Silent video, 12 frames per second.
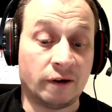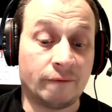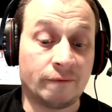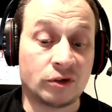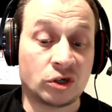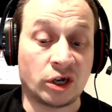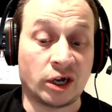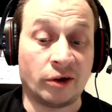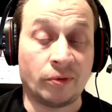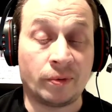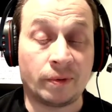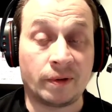
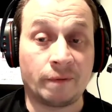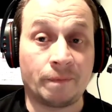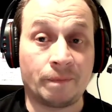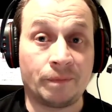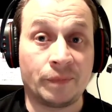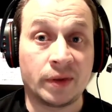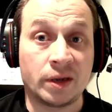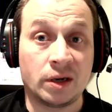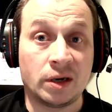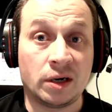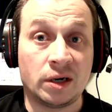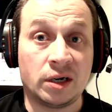So
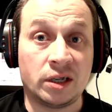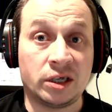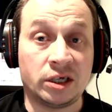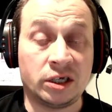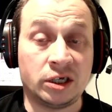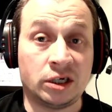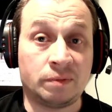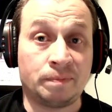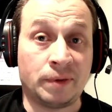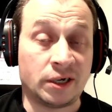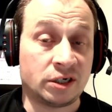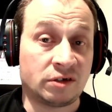he
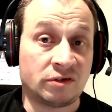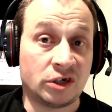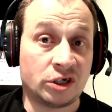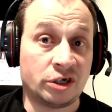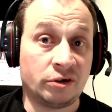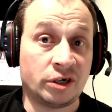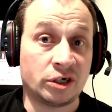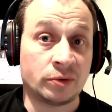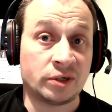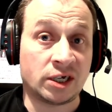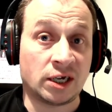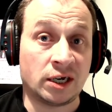picked his first unit to
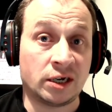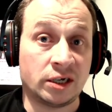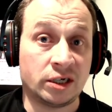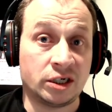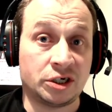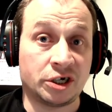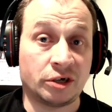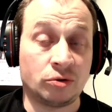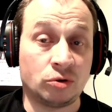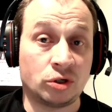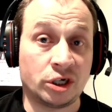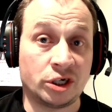attack. He
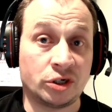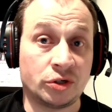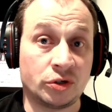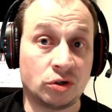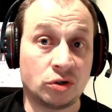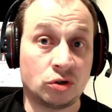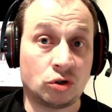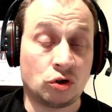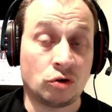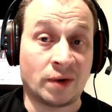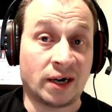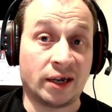chose his
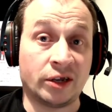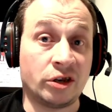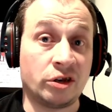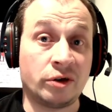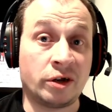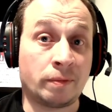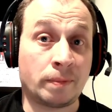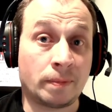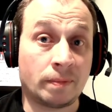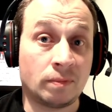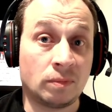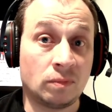2-man Hellion unit
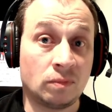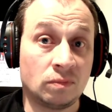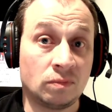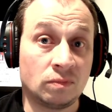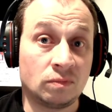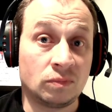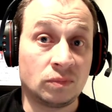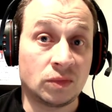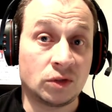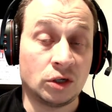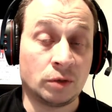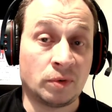
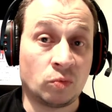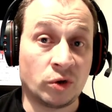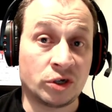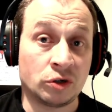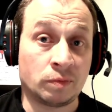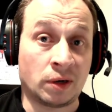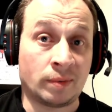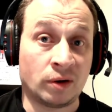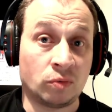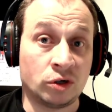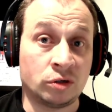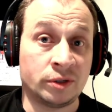that had been whittled by my
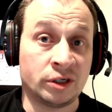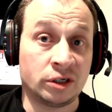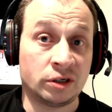Whirlwind.